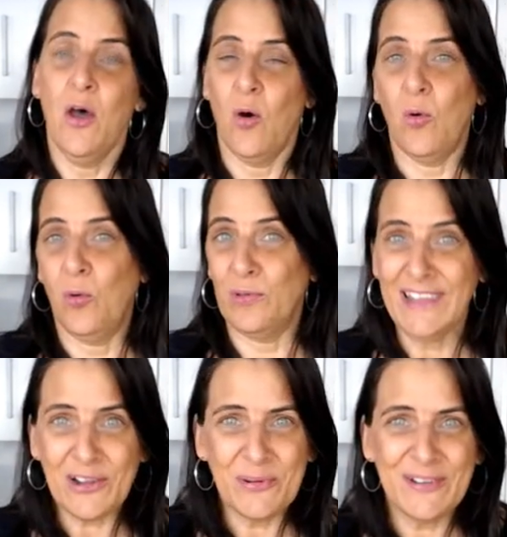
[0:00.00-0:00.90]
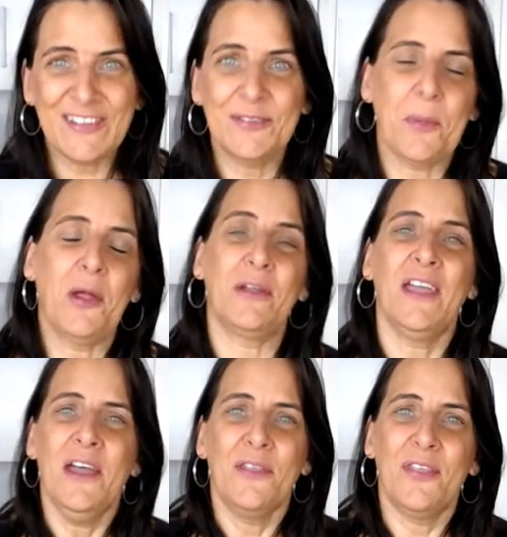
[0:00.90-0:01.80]
or liquid smoke,
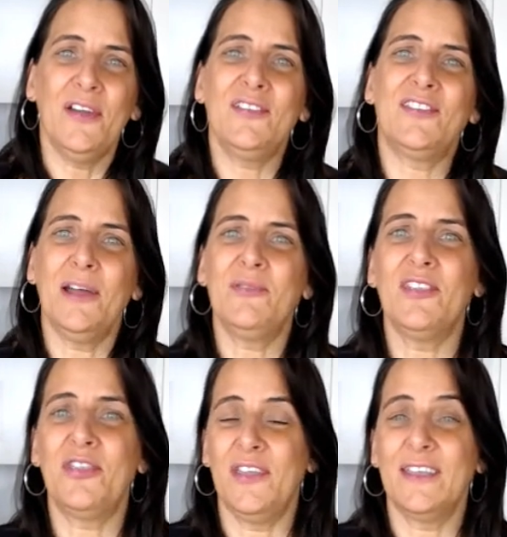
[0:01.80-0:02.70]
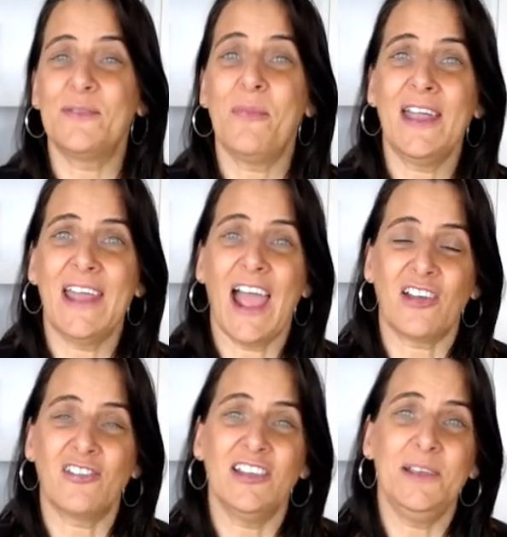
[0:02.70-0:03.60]
those types of things might
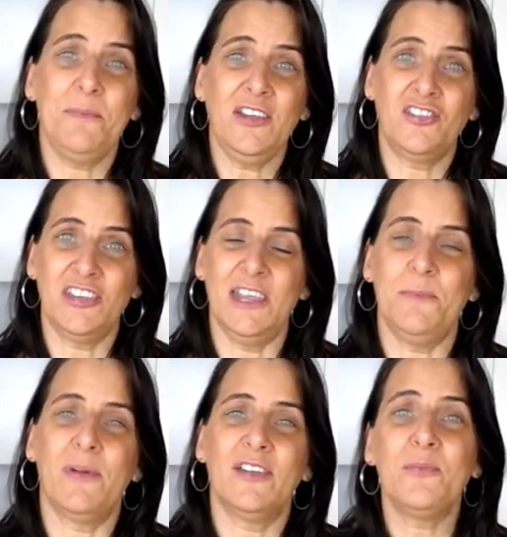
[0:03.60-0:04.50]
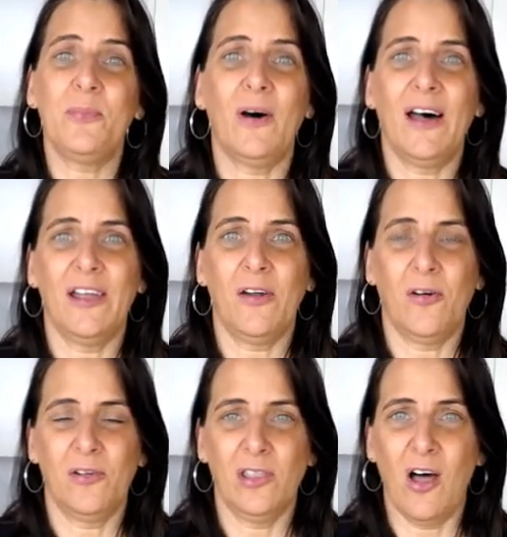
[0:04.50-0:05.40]
actually be cheaper to buy
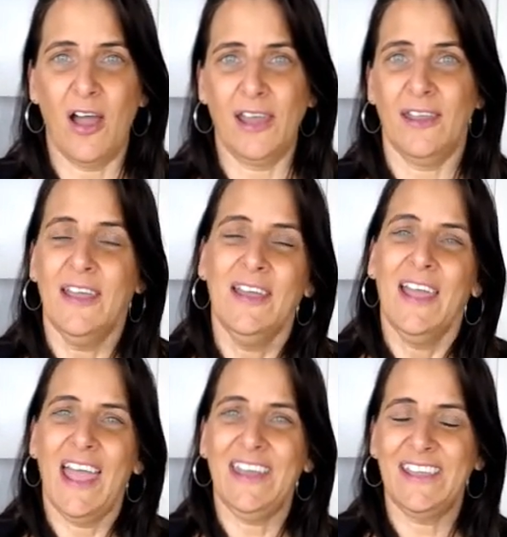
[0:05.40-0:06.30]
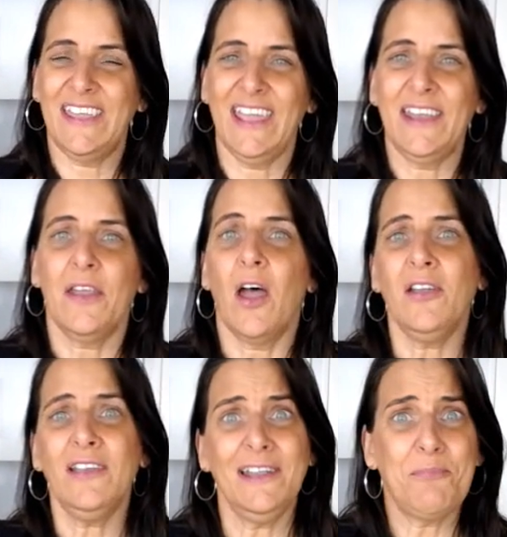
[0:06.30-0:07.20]
online. And again,
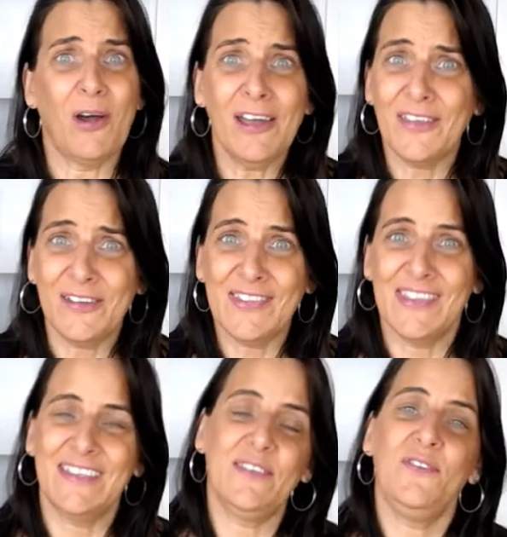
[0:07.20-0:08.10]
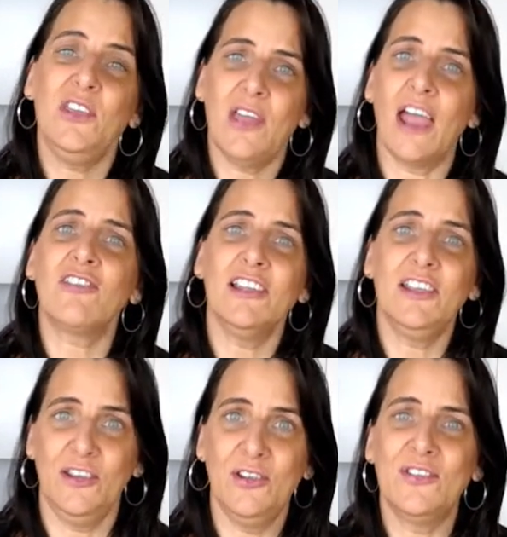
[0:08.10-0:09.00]
only buy those things if you actually
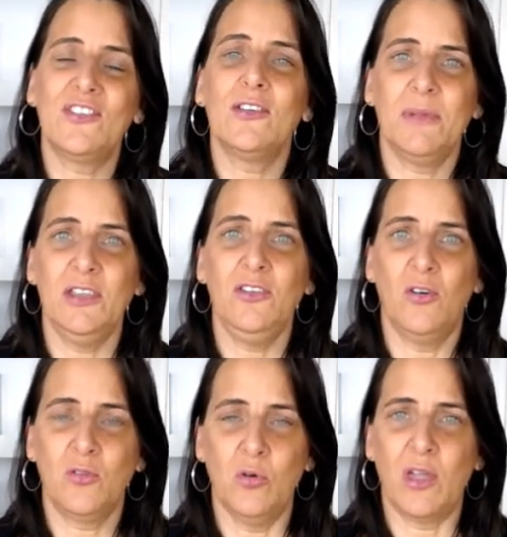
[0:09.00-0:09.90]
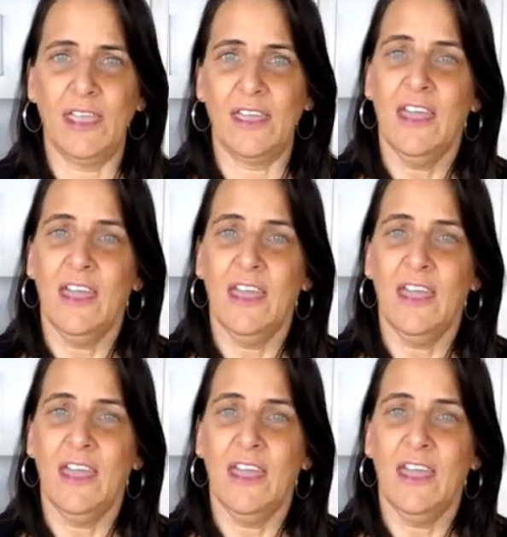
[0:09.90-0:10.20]
use them in your cooking.